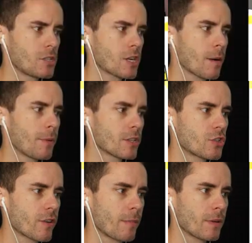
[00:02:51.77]
Let's jump on the
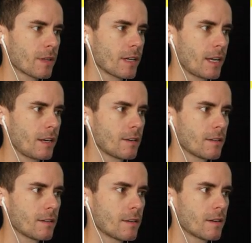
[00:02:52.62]

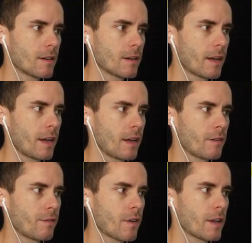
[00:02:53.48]
trampoline
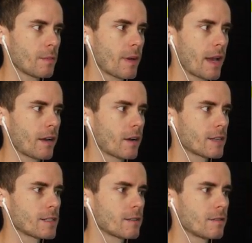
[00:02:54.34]
and find the bad
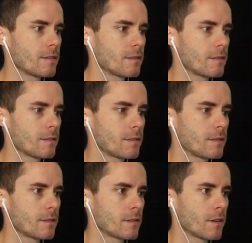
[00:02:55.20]
guys.
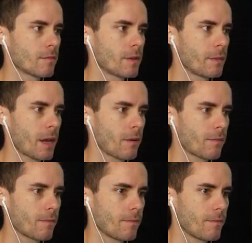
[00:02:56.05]
Oh, there we go.